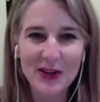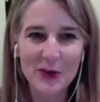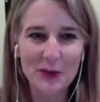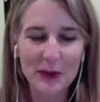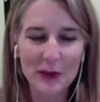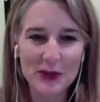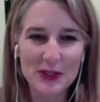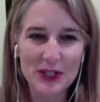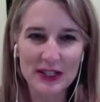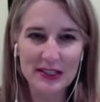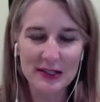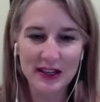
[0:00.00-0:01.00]
You know, we were
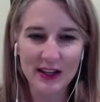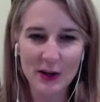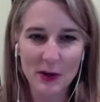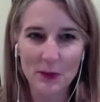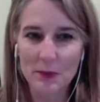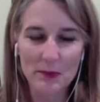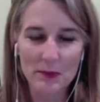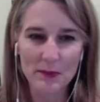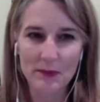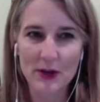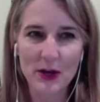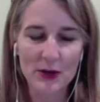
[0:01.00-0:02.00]
just, you know,
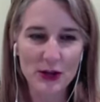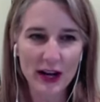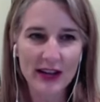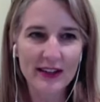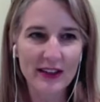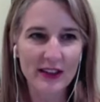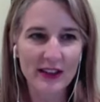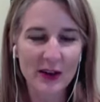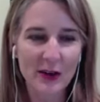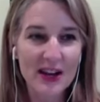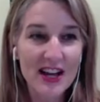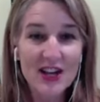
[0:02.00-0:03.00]
you know, trying to,
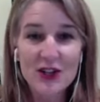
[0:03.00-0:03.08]
you know,